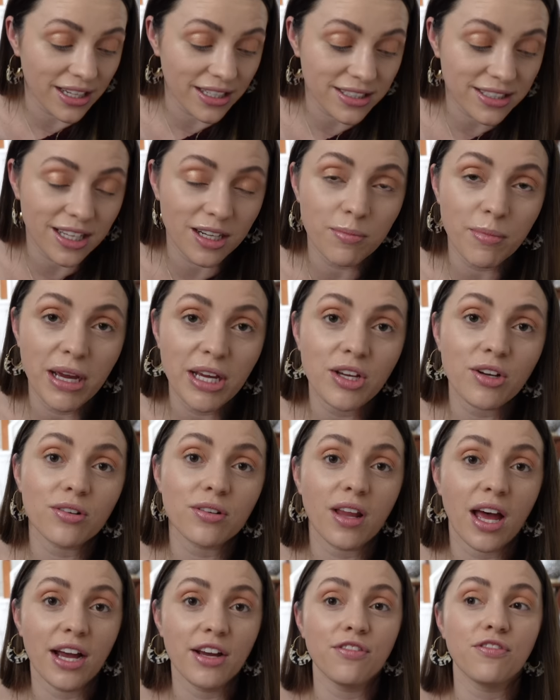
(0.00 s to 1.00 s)
It's going to make your
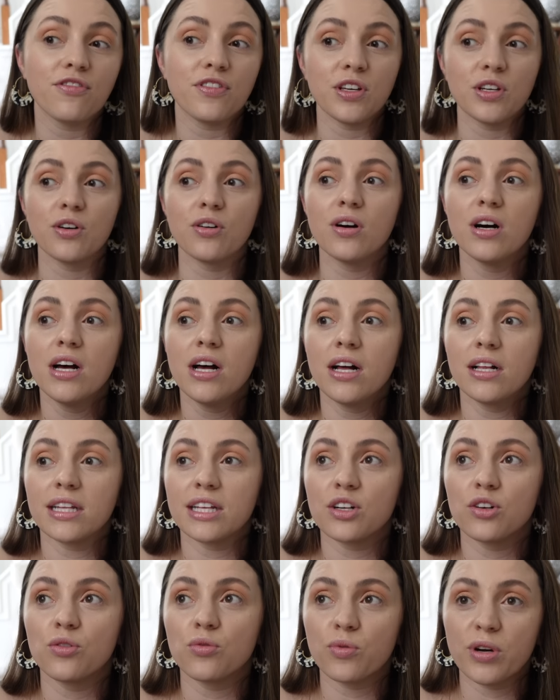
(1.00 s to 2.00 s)
life feel a
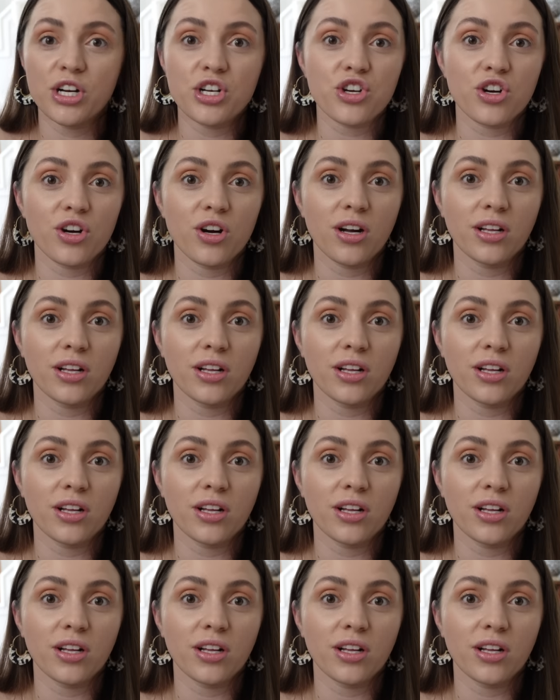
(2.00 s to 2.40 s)
little richer,